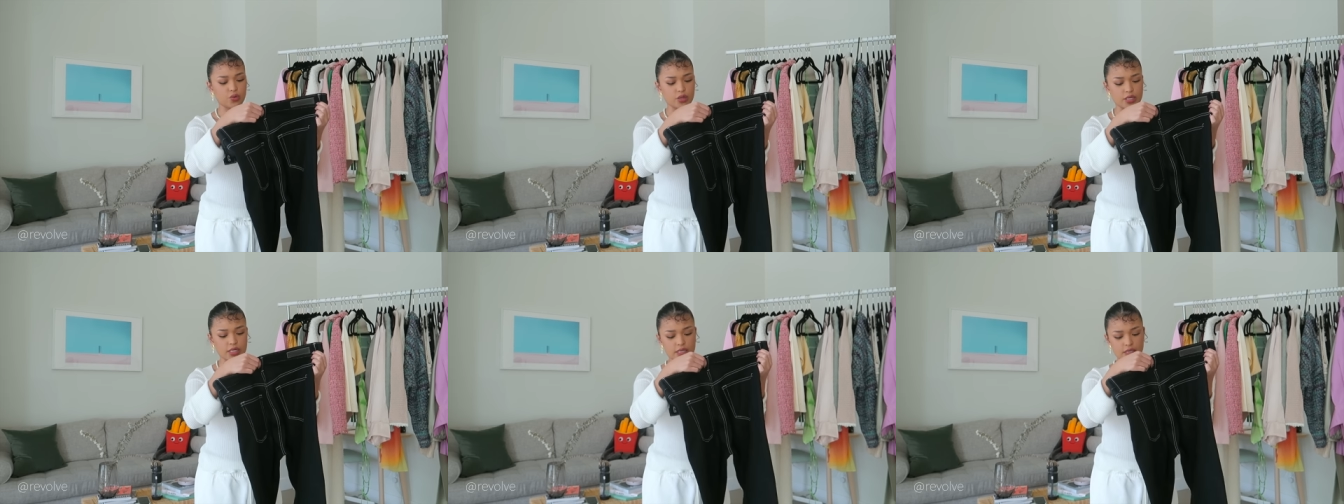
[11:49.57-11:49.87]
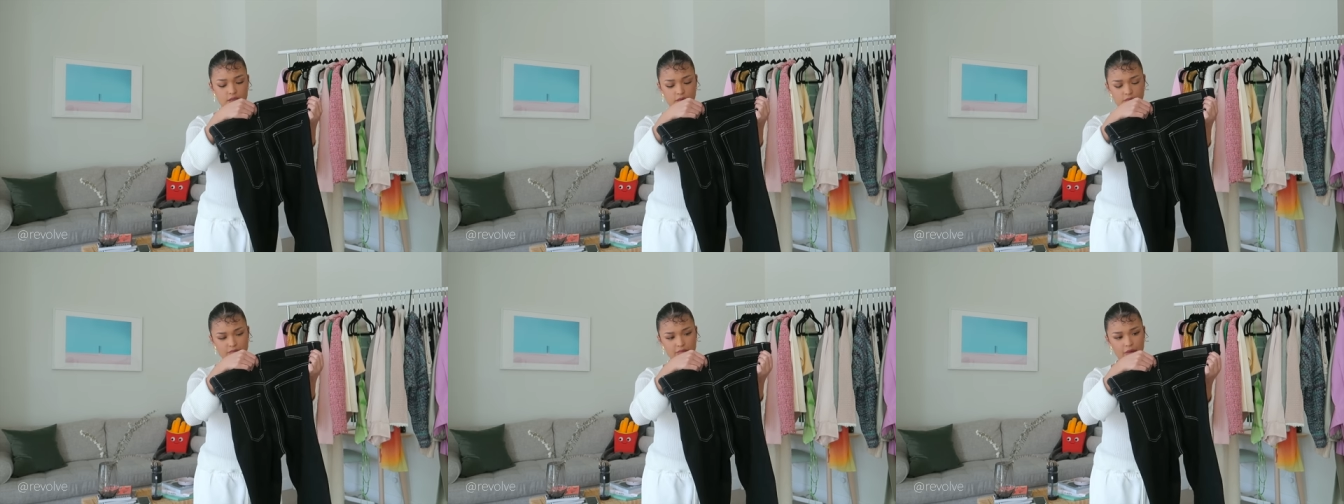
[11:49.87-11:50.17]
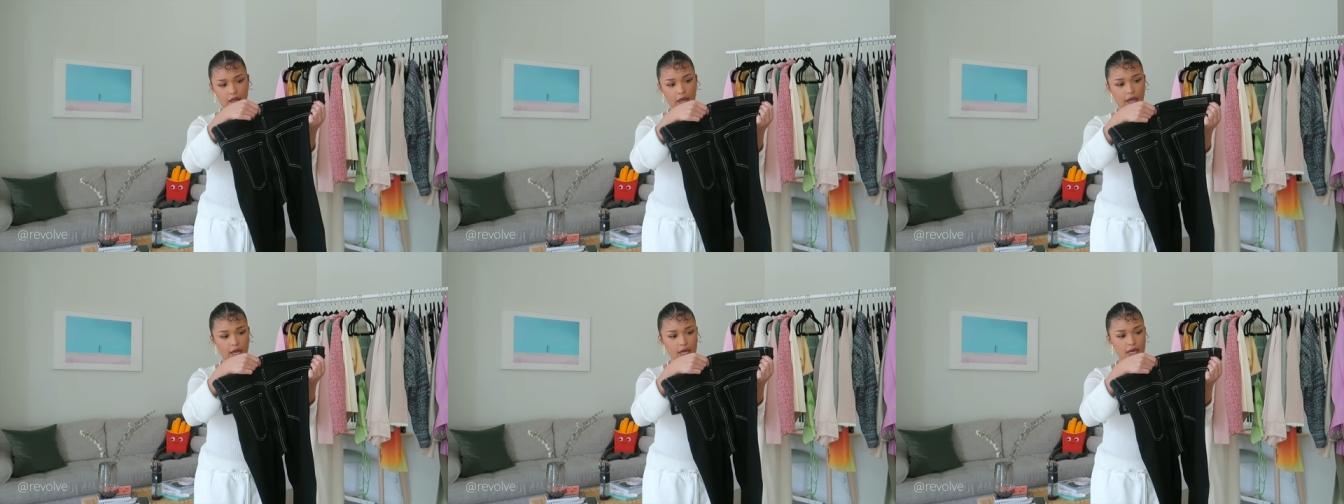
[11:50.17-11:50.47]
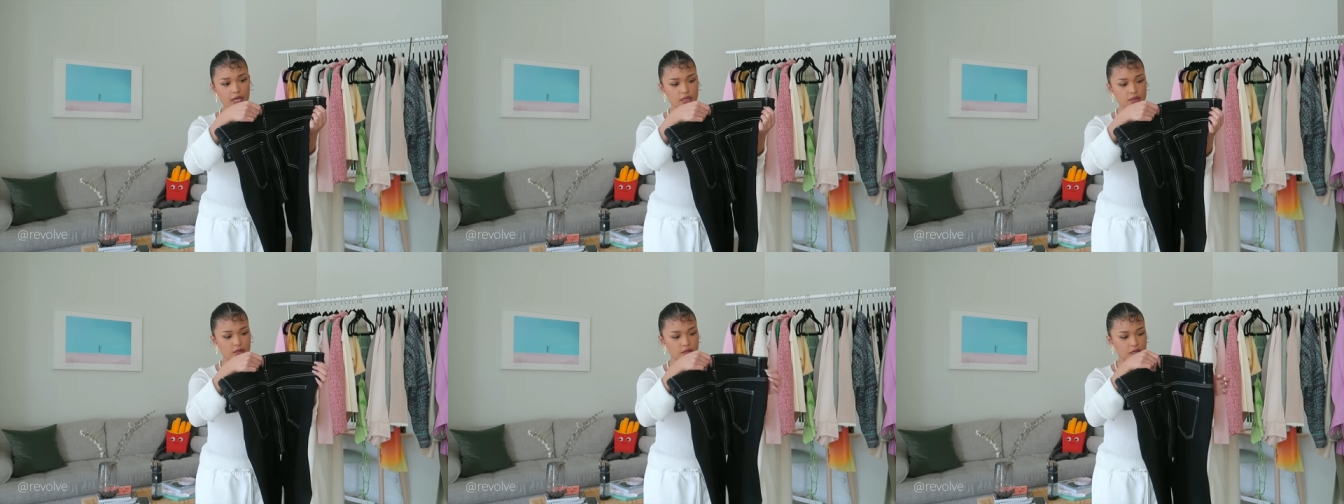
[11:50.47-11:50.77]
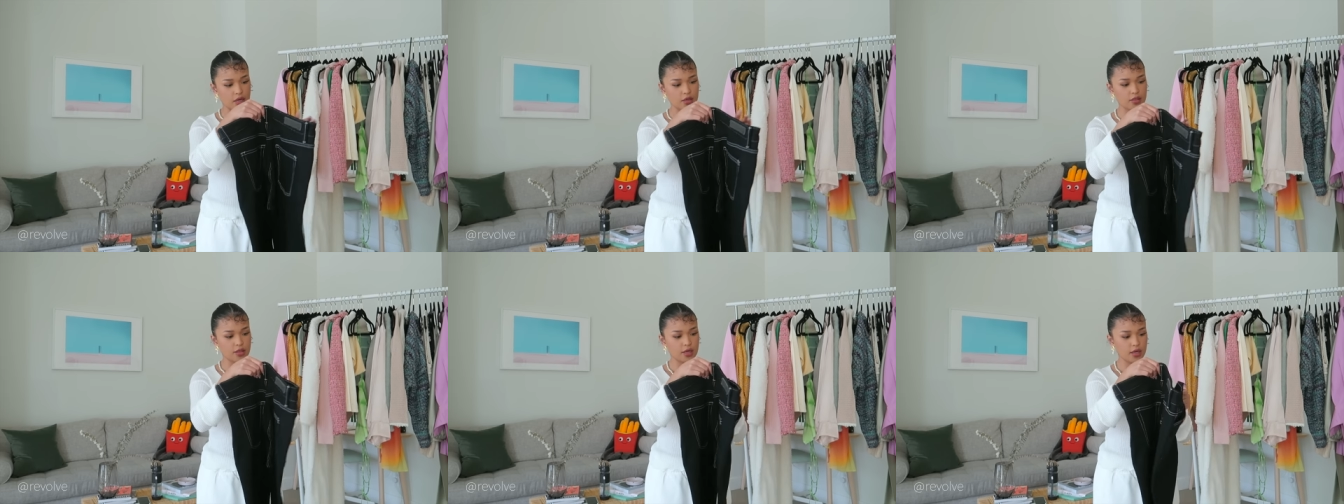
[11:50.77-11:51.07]
28,
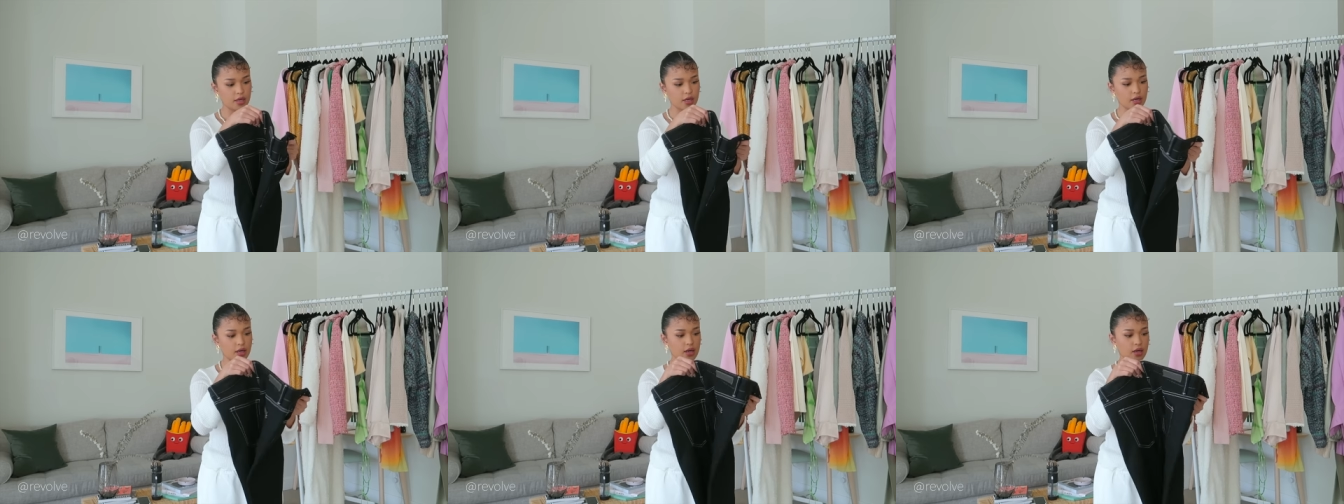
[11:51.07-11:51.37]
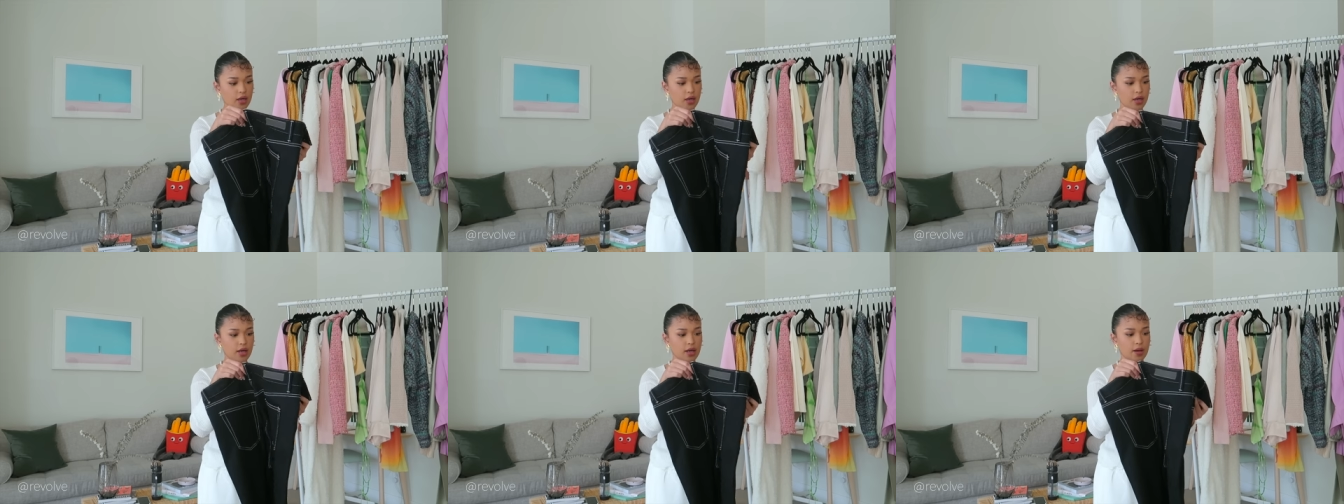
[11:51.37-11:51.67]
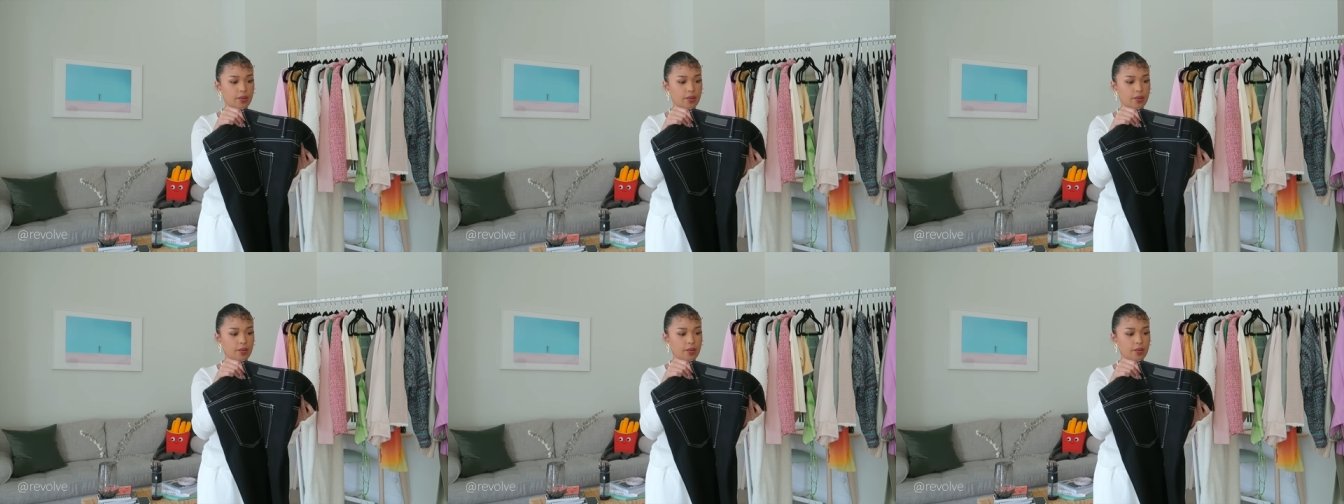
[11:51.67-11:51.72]
I think.